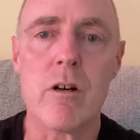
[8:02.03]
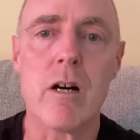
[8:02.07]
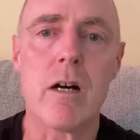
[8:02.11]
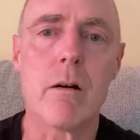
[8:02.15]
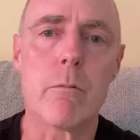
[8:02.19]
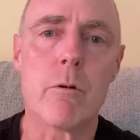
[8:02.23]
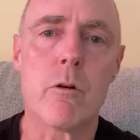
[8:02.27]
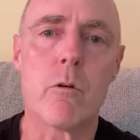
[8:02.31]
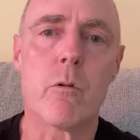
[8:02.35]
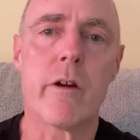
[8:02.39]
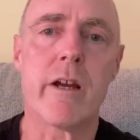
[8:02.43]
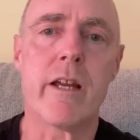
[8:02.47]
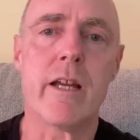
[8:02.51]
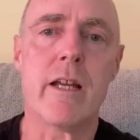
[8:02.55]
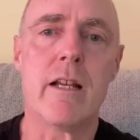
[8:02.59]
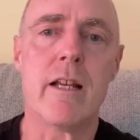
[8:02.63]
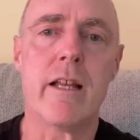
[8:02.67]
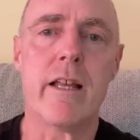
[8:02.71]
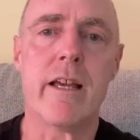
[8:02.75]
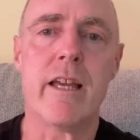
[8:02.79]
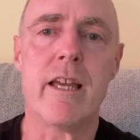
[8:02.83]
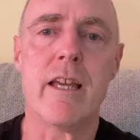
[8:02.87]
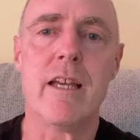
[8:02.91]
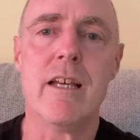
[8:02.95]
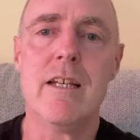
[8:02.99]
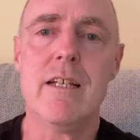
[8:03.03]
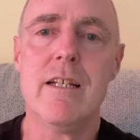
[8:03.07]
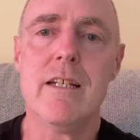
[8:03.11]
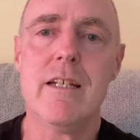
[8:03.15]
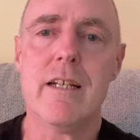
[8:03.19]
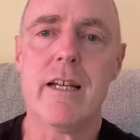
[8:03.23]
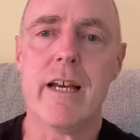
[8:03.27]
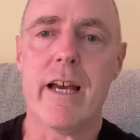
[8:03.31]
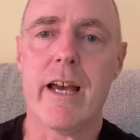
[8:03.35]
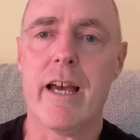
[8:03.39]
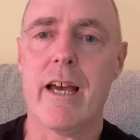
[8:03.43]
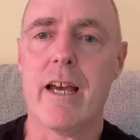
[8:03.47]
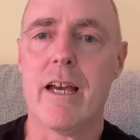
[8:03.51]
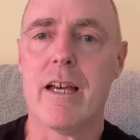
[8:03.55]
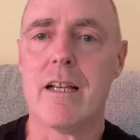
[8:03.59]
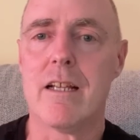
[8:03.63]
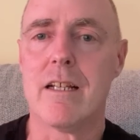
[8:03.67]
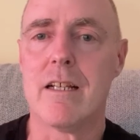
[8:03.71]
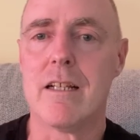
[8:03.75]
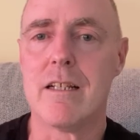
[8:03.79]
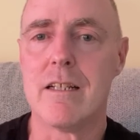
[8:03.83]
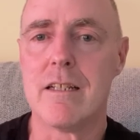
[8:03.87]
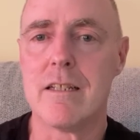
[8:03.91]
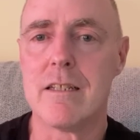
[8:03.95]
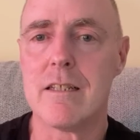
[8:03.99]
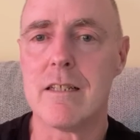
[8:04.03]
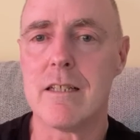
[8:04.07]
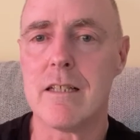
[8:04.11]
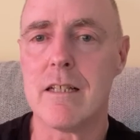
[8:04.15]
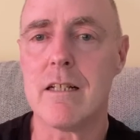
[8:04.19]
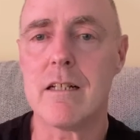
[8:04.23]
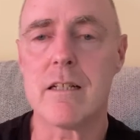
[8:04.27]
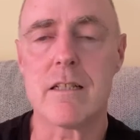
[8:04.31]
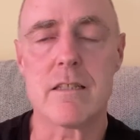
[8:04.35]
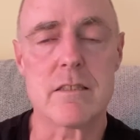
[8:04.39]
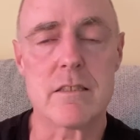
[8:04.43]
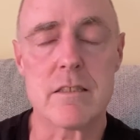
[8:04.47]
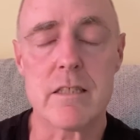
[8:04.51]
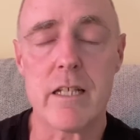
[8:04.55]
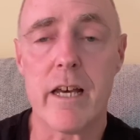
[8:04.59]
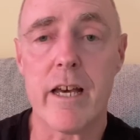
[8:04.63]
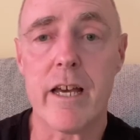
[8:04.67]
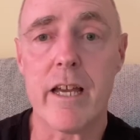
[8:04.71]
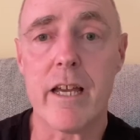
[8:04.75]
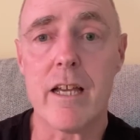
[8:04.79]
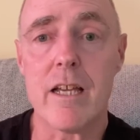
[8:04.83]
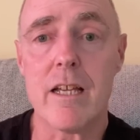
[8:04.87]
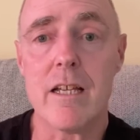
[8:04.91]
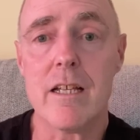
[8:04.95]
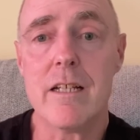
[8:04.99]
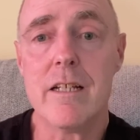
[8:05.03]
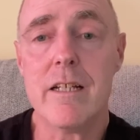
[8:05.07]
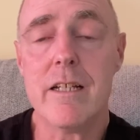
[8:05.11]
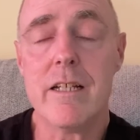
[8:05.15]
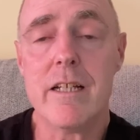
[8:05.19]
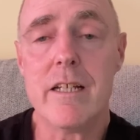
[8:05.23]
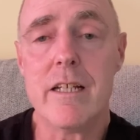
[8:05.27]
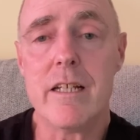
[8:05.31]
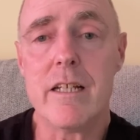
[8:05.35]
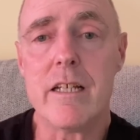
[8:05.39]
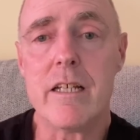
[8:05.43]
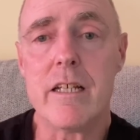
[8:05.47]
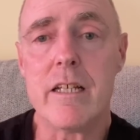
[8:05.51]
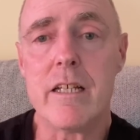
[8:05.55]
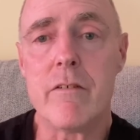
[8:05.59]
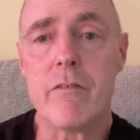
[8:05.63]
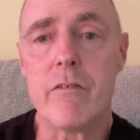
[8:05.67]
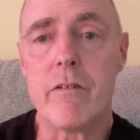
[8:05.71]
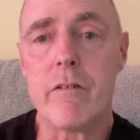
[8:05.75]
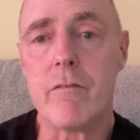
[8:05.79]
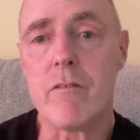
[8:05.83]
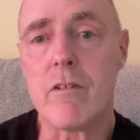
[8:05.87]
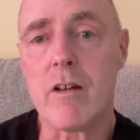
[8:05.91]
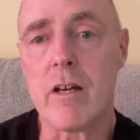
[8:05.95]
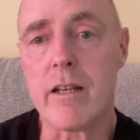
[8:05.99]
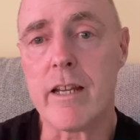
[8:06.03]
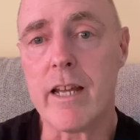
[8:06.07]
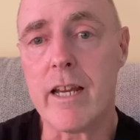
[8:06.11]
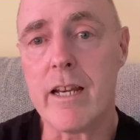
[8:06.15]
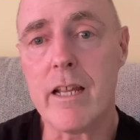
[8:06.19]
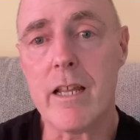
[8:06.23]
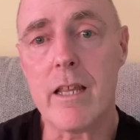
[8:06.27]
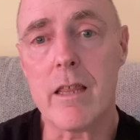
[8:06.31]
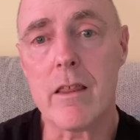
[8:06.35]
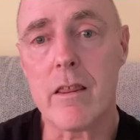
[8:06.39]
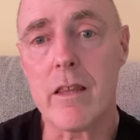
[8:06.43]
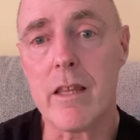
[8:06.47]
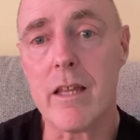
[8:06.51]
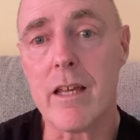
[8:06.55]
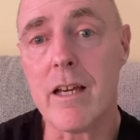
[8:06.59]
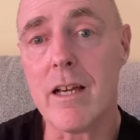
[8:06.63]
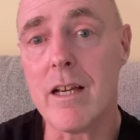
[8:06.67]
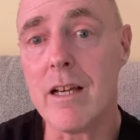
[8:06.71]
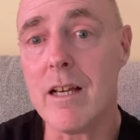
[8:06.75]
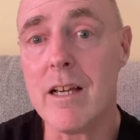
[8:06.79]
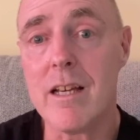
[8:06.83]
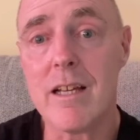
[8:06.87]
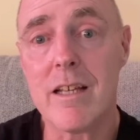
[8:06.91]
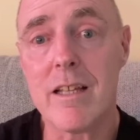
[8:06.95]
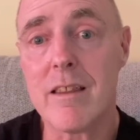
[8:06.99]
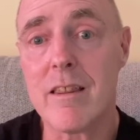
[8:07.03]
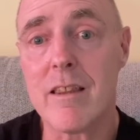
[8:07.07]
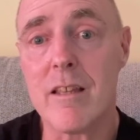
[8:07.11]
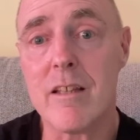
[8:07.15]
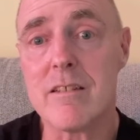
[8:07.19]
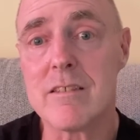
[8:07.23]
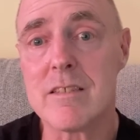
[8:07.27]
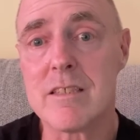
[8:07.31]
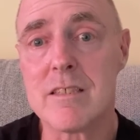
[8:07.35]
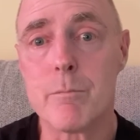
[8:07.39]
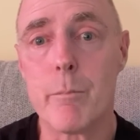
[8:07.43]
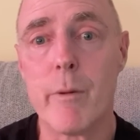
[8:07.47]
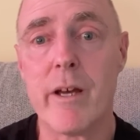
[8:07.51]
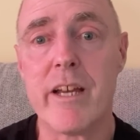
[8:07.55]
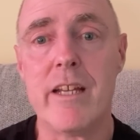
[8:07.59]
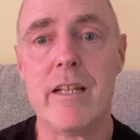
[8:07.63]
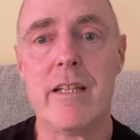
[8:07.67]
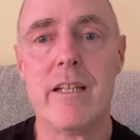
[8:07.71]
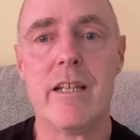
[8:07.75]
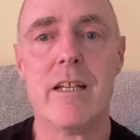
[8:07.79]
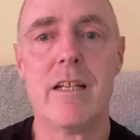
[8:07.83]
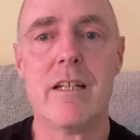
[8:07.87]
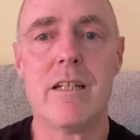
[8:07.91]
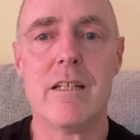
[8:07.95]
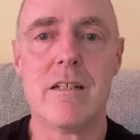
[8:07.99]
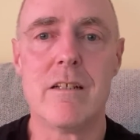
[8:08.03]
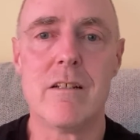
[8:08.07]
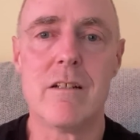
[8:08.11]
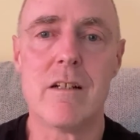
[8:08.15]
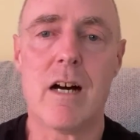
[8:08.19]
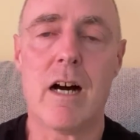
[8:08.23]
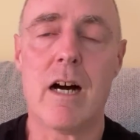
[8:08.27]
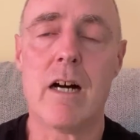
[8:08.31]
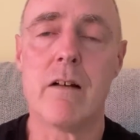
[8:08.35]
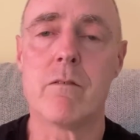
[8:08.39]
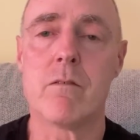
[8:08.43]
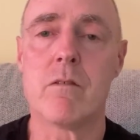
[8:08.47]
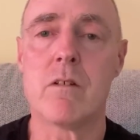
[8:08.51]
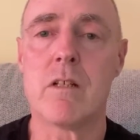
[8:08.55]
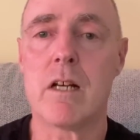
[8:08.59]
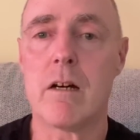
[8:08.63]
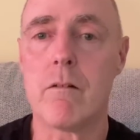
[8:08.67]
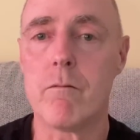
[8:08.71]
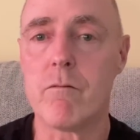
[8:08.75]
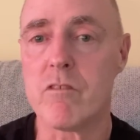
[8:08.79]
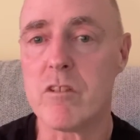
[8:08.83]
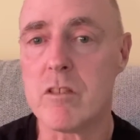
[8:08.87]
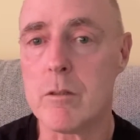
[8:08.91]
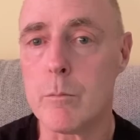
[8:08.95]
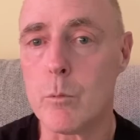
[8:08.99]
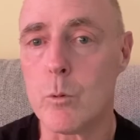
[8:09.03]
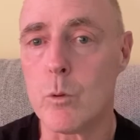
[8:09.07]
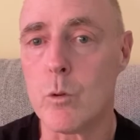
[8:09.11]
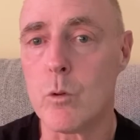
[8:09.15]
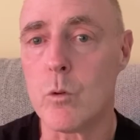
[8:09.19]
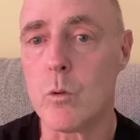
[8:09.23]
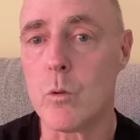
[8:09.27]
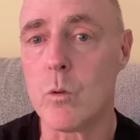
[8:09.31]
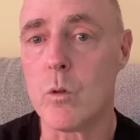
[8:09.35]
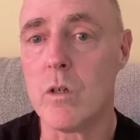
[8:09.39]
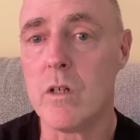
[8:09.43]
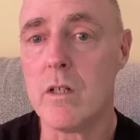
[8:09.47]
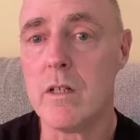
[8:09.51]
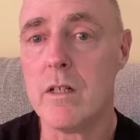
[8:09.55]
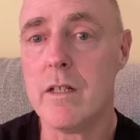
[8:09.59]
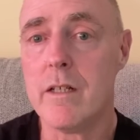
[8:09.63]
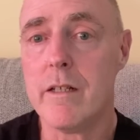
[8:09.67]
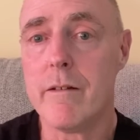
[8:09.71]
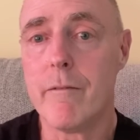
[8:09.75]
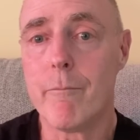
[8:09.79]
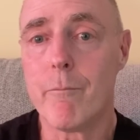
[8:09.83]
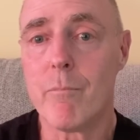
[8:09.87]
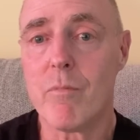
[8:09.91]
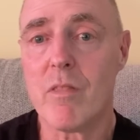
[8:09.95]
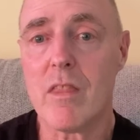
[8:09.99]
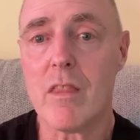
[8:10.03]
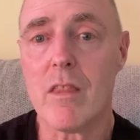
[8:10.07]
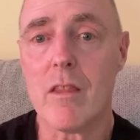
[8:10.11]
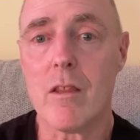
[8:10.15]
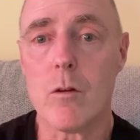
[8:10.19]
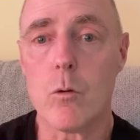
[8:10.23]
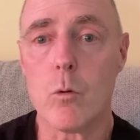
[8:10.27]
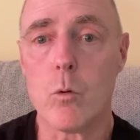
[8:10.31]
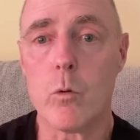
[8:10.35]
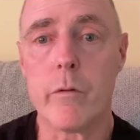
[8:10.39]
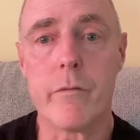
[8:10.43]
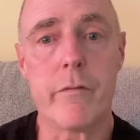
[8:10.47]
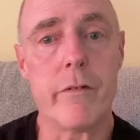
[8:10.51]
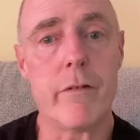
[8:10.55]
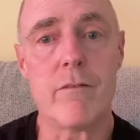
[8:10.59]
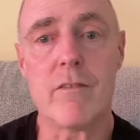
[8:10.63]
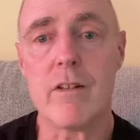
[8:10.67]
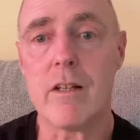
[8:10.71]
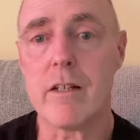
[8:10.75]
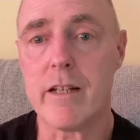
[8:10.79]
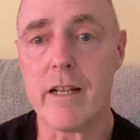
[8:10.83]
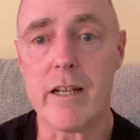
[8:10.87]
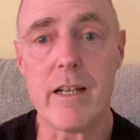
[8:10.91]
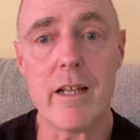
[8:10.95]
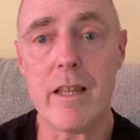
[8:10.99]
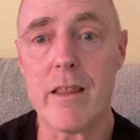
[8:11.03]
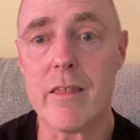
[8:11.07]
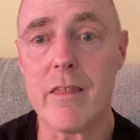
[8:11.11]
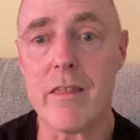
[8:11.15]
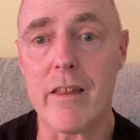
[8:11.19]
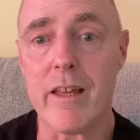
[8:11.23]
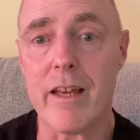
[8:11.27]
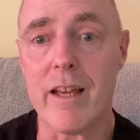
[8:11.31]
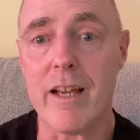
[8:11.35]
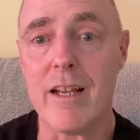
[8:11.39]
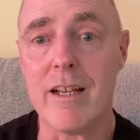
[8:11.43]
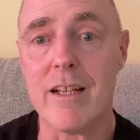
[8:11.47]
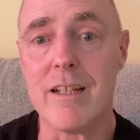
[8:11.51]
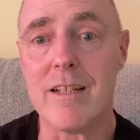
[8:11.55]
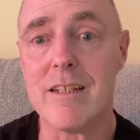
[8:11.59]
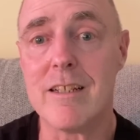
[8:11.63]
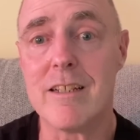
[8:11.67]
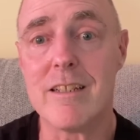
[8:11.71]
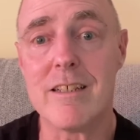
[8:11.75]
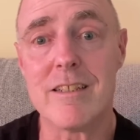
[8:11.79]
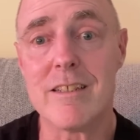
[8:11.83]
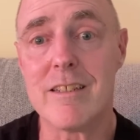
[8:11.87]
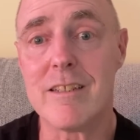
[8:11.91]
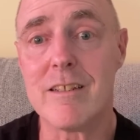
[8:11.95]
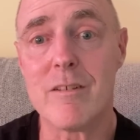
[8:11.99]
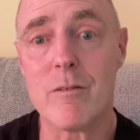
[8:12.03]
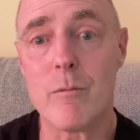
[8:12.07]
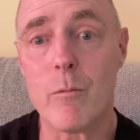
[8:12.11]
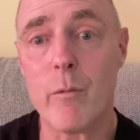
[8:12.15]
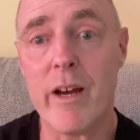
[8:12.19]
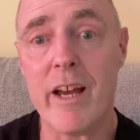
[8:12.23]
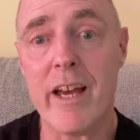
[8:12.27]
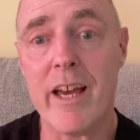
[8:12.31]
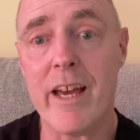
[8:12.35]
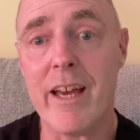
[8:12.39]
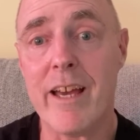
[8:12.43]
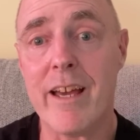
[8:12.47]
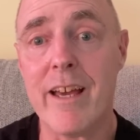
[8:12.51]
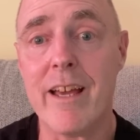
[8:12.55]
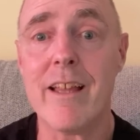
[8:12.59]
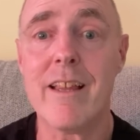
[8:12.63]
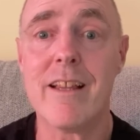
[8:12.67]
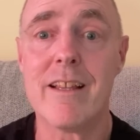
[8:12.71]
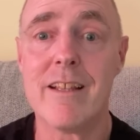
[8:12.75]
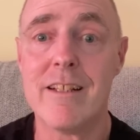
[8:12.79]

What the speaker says: up greatly. And like I say, if you've done anything that's made you uncomfortable, or if you've done anything where